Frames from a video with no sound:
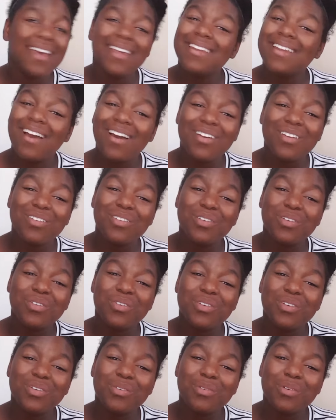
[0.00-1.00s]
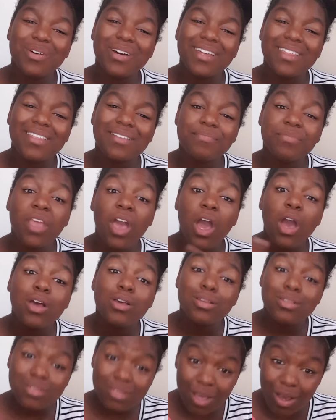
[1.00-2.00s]
Now I don't know who to do it with.
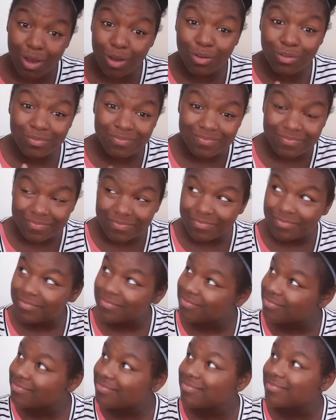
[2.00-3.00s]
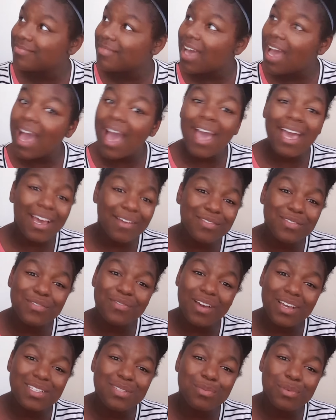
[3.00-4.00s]
So, I have to
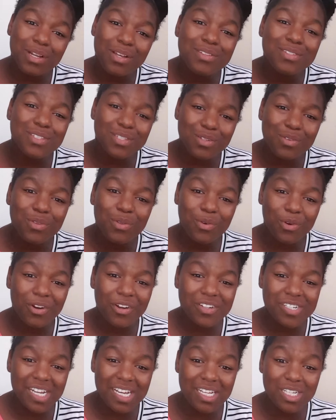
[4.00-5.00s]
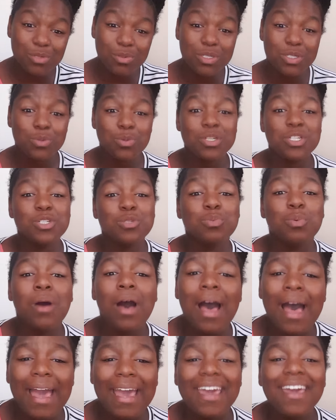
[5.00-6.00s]
find someone else to do the Oreo challenge, which, which is
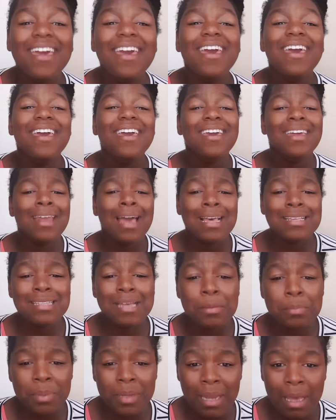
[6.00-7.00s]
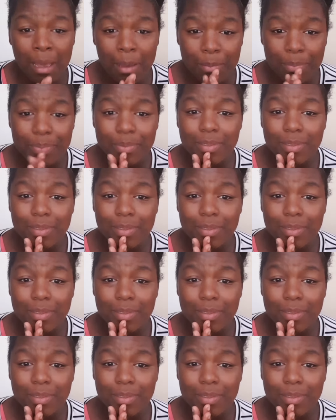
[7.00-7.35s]
why it has not been up.